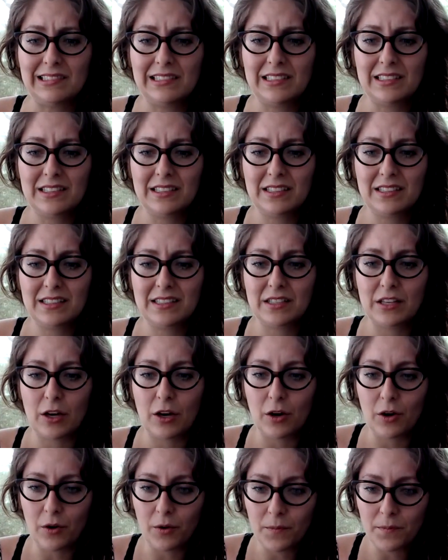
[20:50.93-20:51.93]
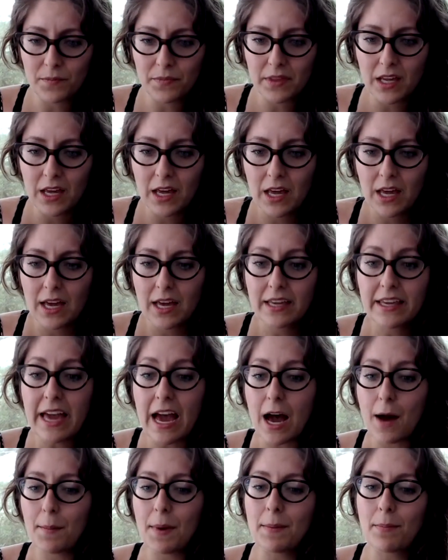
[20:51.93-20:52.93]
So yeah, my
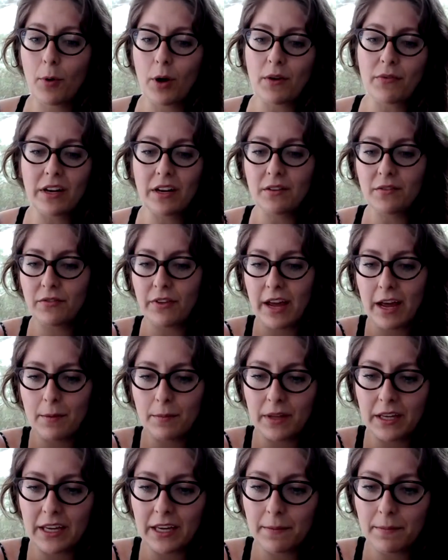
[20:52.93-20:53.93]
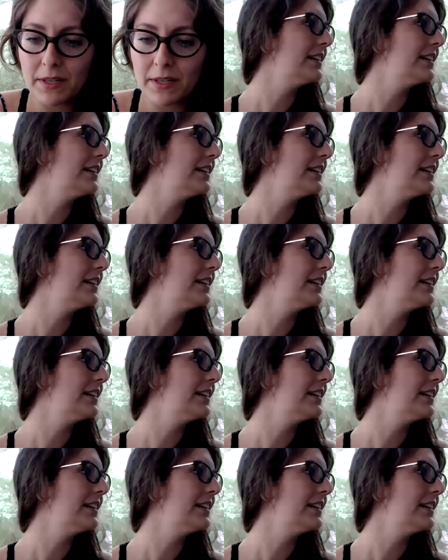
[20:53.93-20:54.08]
boyfriend and family must,